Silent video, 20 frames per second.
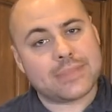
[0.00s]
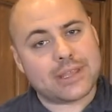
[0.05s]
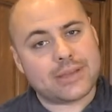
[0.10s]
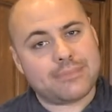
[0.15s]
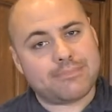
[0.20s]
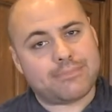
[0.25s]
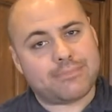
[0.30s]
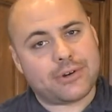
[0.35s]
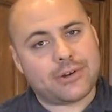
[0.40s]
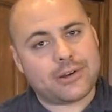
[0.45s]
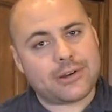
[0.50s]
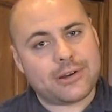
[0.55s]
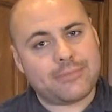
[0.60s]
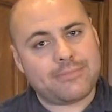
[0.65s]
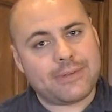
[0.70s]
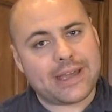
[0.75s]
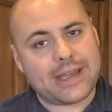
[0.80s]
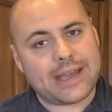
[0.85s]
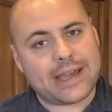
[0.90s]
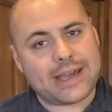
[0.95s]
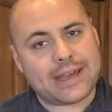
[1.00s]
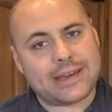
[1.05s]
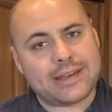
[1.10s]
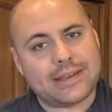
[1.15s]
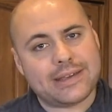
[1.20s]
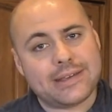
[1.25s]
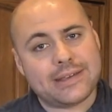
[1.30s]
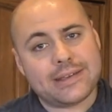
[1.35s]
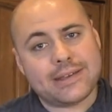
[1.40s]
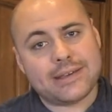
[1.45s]
Burger
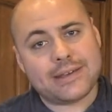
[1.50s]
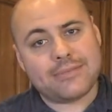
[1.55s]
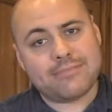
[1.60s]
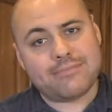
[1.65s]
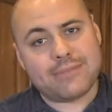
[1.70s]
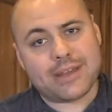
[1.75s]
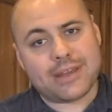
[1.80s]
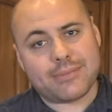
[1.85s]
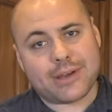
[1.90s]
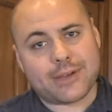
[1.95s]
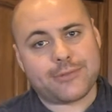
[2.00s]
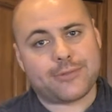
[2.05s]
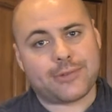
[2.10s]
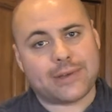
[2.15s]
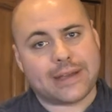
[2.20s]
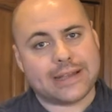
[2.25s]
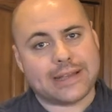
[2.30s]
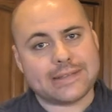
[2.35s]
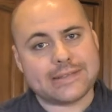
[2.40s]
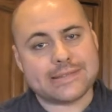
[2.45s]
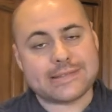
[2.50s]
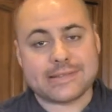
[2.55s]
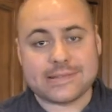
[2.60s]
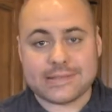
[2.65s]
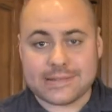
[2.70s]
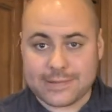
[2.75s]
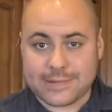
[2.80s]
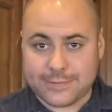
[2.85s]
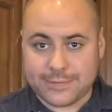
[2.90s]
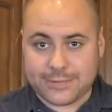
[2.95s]
pan, meet my friends.
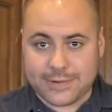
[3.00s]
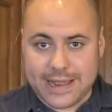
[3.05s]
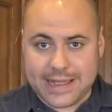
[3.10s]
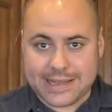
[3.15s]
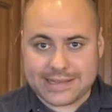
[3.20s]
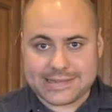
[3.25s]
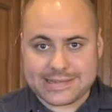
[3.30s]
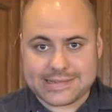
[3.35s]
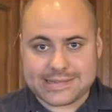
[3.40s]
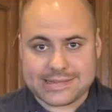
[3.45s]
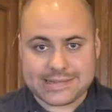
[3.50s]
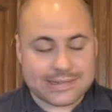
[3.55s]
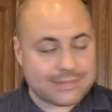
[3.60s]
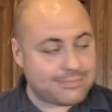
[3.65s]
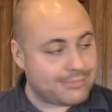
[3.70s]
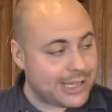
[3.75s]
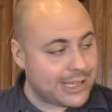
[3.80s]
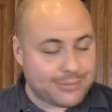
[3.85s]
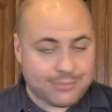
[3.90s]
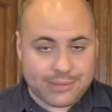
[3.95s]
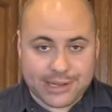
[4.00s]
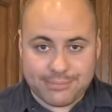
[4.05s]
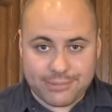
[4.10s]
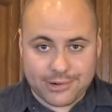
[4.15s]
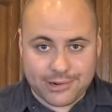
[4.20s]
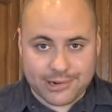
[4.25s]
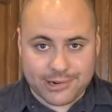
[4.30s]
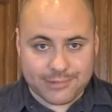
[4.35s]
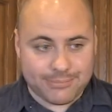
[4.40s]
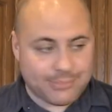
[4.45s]
Friends, meet my
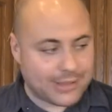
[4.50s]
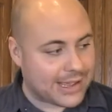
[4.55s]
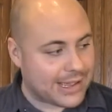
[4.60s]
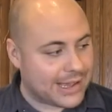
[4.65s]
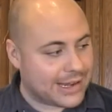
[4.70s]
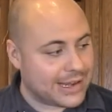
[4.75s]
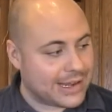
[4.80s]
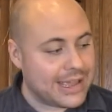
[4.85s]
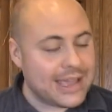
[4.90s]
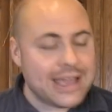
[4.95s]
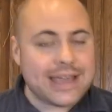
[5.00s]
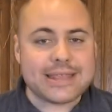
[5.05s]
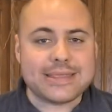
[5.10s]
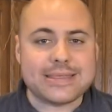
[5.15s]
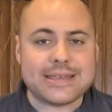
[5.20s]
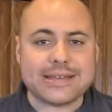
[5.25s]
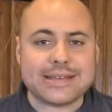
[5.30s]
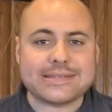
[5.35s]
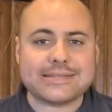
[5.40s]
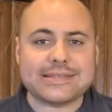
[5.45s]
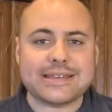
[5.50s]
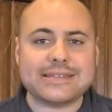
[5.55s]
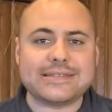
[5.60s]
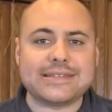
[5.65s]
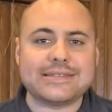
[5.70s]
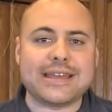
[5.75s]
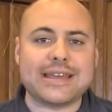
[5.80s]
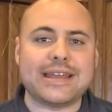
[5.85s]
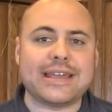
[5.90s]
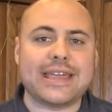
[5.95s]
burger pan. This is
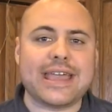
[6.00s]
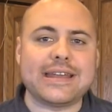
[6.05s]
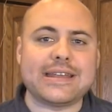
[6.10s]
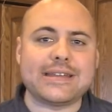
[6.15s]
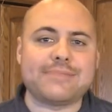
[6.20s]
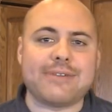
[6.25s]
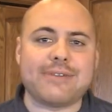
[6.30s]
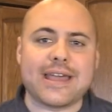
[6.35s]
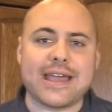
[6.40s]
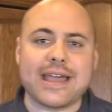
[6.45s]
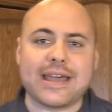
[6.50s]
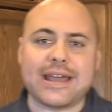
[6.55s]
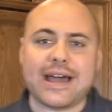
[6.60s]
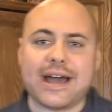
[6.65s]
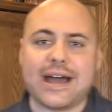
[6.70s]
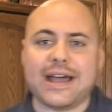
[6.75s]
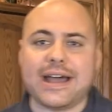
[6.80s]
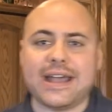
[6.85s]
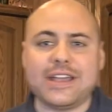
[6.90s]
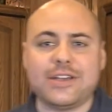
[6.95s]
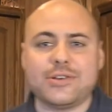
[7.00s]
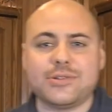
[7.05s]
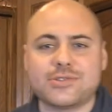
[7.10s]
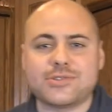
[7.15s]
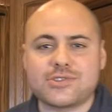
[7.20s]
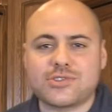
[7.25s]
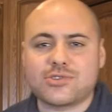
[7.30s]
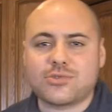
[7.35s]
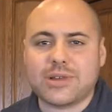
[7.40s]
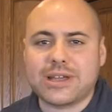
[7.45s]
a dedicated pan I use
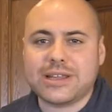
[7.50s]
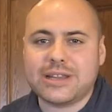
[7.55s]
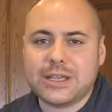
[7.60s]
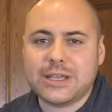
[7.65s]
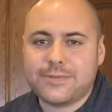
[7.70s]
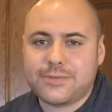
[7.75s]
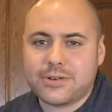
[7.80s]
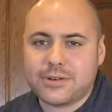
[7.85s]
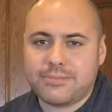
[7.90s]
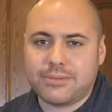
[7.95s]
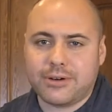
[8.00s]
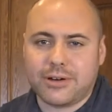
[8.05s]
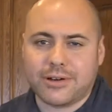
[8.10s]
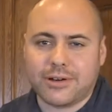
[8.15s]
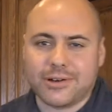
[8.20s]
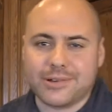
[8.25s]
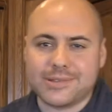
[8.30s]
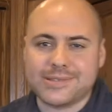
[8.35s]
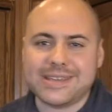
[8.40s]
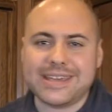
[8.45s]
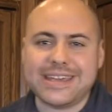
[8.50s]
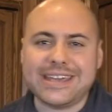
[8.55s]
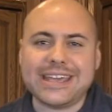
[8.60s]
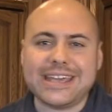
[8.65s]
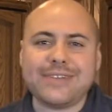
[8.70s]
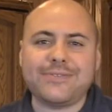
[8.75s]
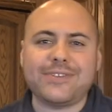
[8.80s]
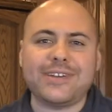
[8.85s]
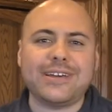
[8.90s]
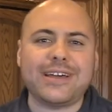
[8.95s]
strictly for burgers,
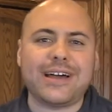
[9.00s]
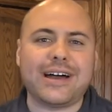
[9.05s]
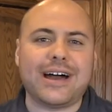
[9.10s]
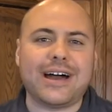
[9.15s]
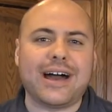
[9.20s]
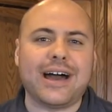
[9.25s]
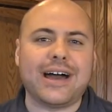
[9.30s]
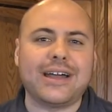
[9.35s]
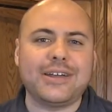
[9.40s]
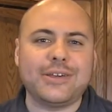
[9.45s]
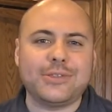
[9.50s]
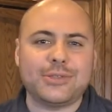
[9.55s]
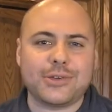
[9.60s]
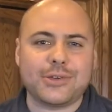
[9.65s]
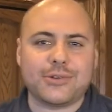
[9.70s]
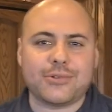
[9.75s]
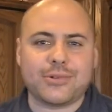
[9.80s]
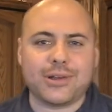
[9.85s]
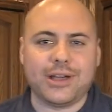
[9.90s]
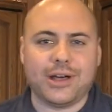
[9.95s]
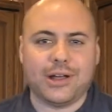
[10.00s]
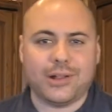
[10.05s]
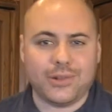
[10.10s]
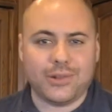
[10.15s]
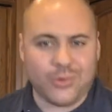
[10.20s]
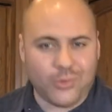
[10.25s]
even on the grill.